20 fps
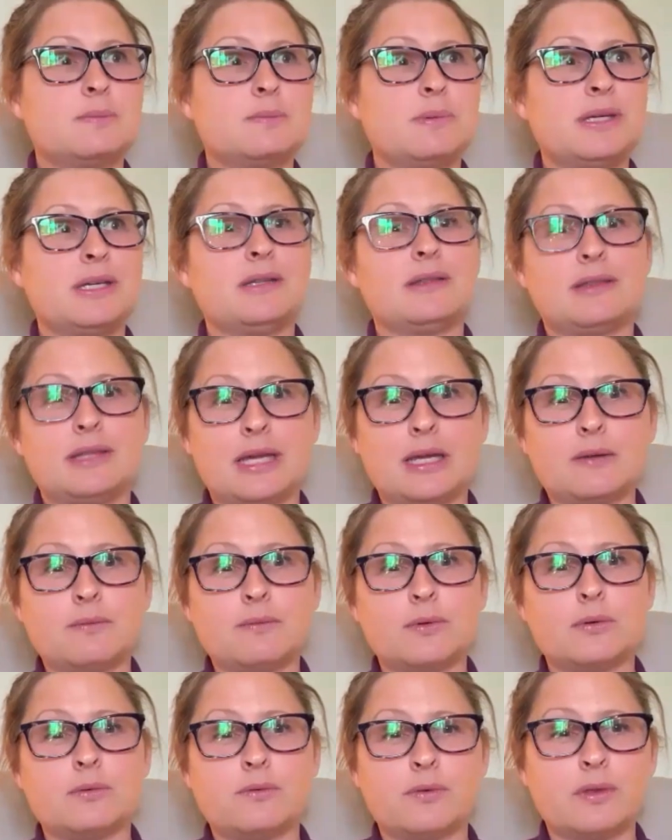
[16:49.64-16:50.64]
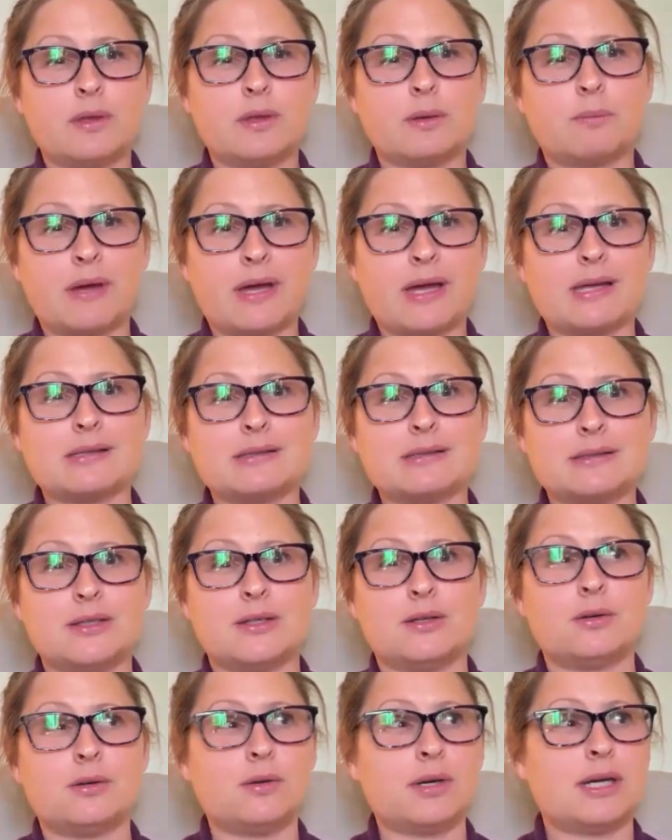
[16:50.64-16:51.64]
it's being thankful for the
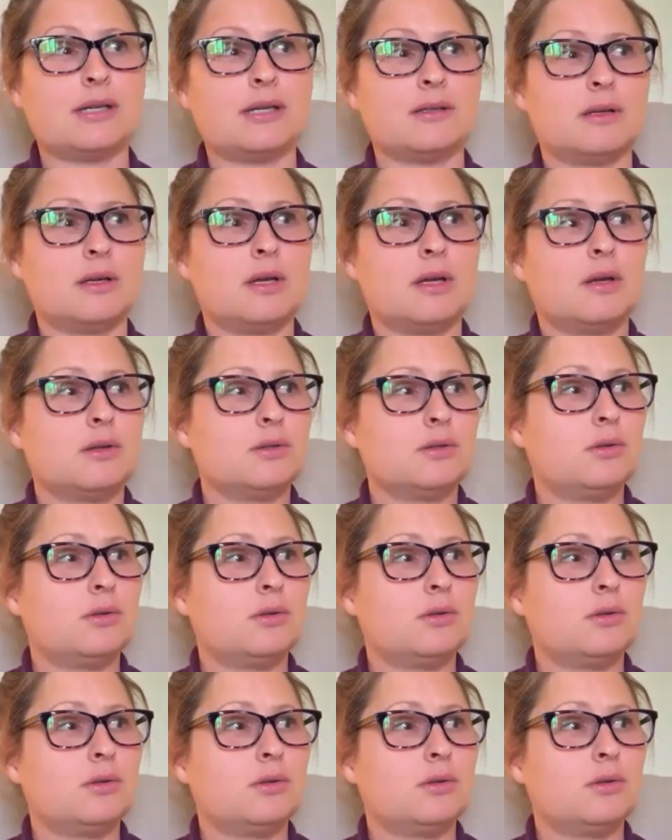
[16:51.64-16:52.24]
pause too, and